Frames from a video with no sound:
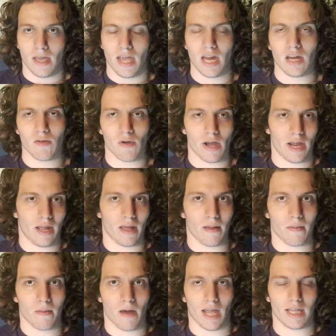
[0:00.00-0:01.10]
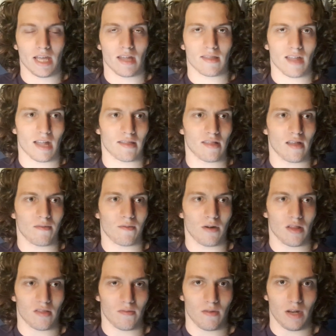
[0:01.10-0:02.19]
Anyway, I guess that's it for
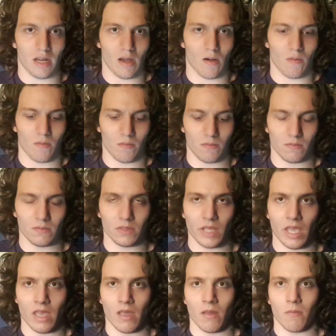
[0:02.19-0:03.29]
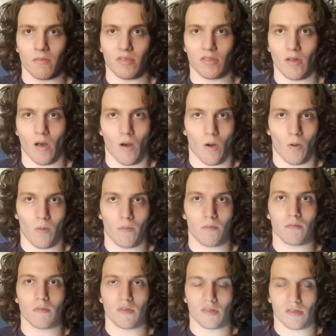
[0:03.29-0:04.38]
this video. So,
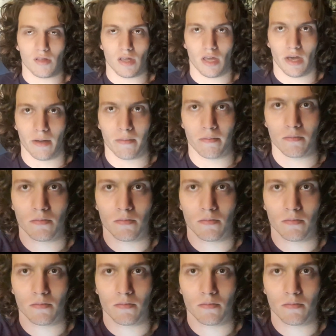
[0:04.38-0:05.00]
see ya.